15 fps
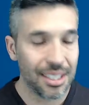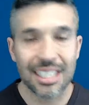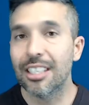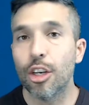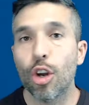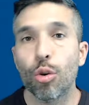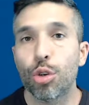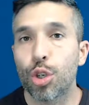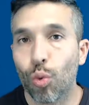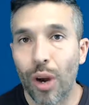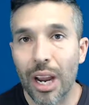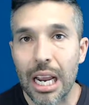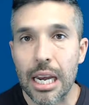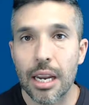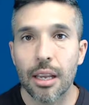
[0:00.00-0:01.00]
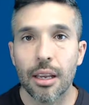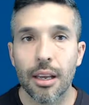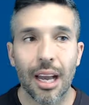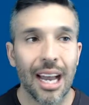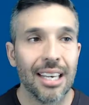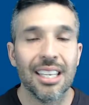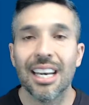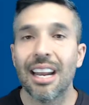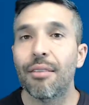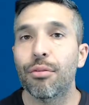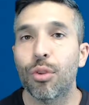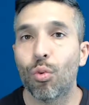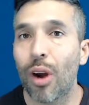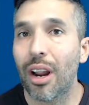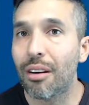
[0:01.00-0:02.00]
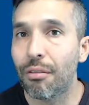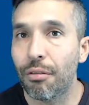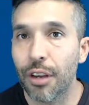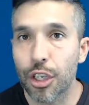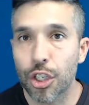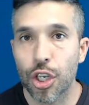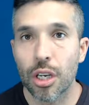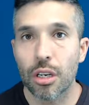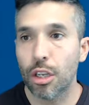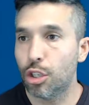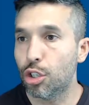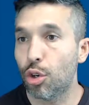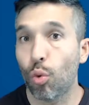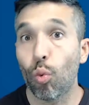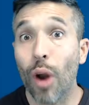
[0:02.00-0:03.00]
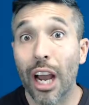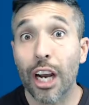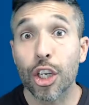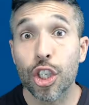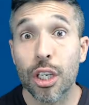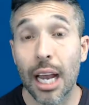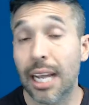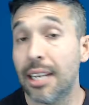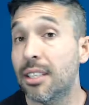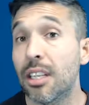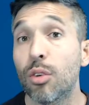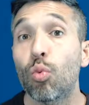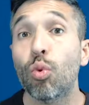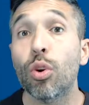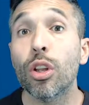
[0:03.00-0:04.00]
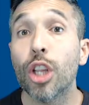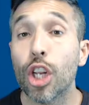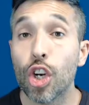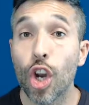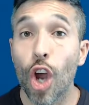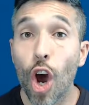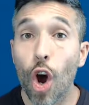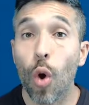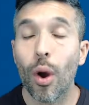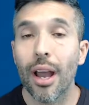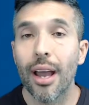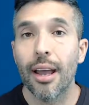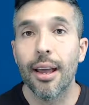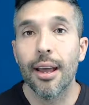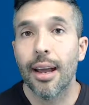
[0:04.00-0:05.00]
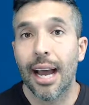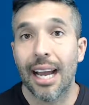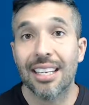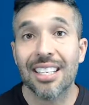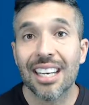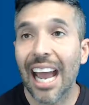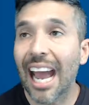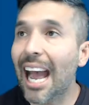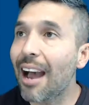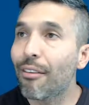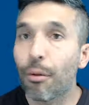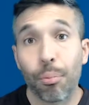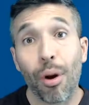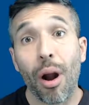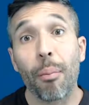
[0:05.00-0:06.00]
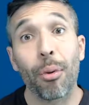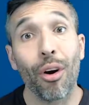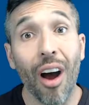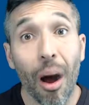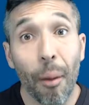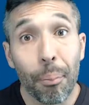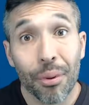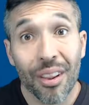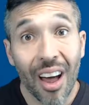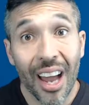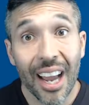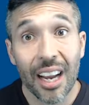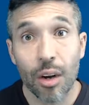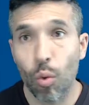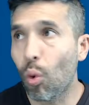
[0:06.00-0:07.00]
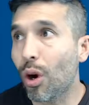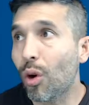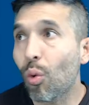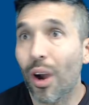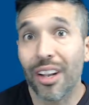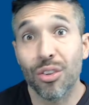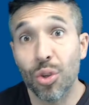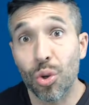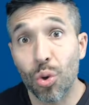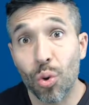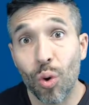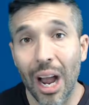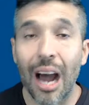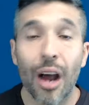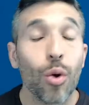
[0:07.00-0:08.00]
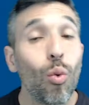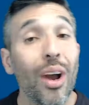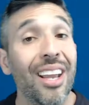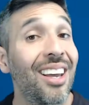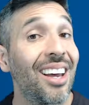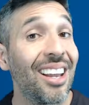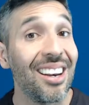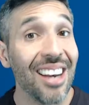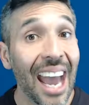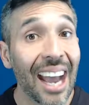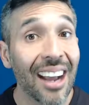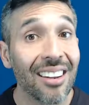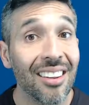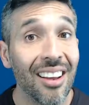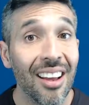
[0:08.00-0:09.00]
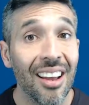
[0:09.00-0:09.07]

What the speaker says: No training, I didn't have the right vision, direction, I didn't really know, I didn't have a proper upline. What do I do? How do I connect?